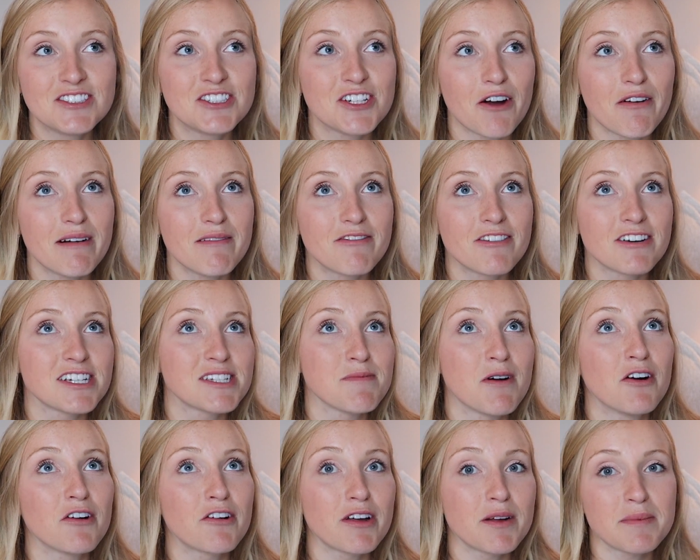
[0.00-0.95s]
show up for a
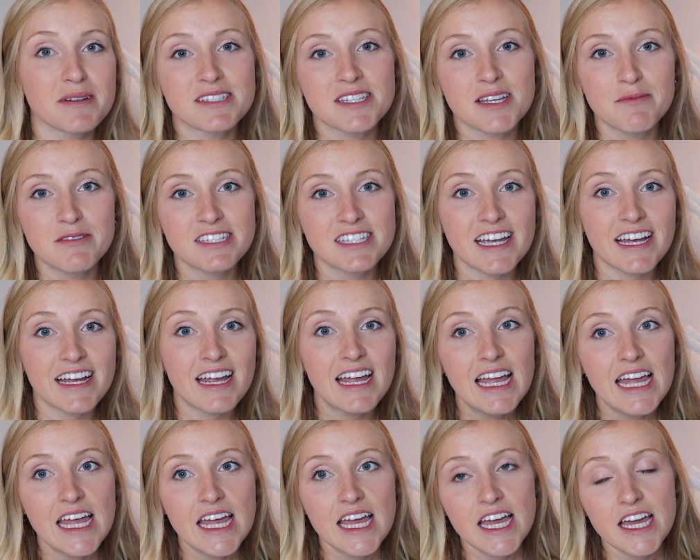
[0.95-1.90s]
small group and someone's like,
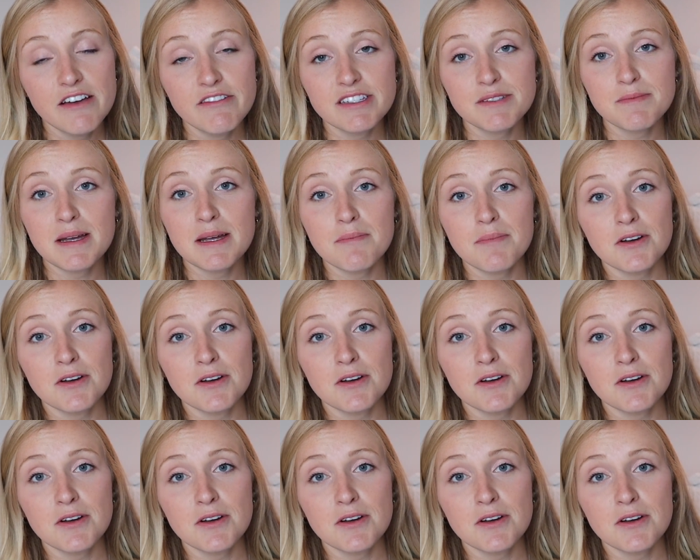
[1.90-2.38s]
it was my